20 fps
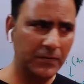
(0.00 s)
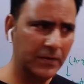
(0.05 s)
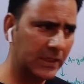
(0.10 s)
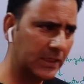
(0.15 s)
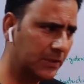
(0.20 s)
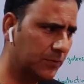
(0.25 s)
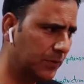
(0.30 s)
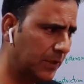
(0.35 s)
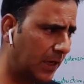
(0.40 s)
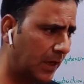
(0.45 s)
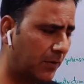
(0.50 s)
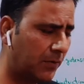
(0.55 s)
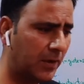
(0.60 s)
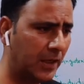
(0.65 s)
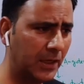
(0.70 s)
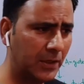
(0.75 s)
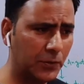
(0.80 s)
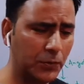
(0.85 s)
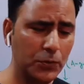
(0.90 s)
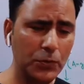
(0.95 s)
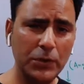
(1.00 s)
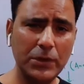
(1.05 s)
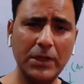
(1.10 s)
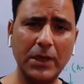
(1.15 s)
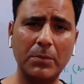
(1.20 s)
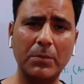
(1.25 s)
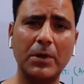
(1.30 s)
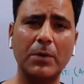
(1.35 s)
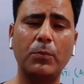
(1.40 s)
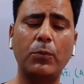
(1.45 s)
because we have a good
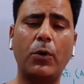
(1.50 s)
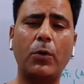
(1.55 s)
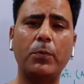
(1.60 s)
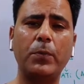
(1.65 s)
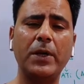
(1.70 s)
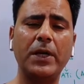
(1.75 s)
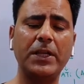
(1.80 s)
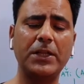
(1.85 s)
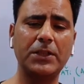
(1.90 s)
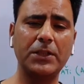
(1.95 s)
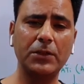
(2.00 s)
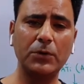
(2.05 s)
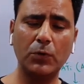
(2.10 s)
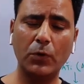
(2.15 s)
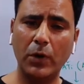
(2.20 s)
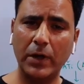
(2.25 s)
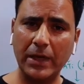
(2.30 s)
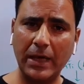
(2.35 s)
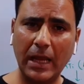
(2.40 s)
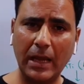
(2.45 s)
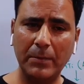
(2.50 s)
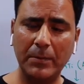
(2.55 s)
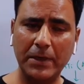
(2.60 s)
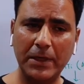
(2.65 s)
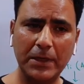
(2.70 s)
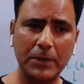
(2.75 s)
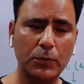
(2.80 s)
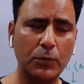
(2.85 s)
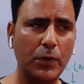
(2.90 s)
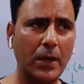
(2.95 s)
number of population who are
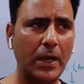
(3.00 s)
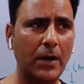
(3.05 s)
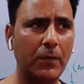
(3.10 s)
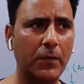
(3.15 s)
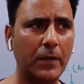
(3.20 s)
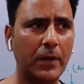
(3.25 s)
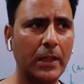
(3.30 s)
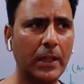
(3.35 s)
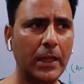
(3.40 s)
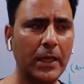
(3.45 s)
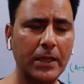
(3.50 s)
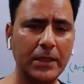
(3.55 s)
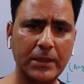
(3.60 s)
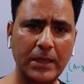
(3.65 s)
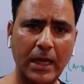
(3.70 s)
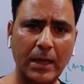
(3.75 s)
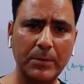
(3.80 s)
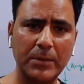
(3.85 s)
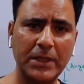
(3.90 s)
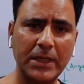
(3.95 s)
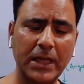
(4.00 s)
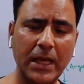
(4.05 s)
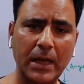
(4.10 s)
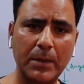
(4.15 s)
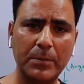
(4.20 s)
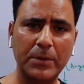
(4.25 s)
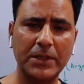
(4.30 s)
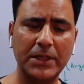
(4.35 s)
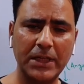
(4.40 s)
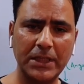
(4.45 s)
diabetic, who have diabetic
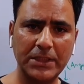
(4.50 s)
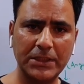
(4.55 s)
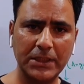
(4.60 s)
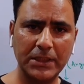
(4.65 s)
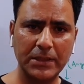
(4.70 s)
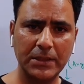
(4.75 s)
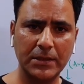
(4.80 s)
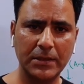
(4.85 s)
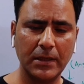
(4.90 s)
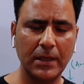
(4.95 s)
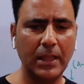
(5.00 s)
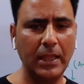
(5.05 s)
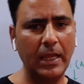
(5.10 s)
hypertension,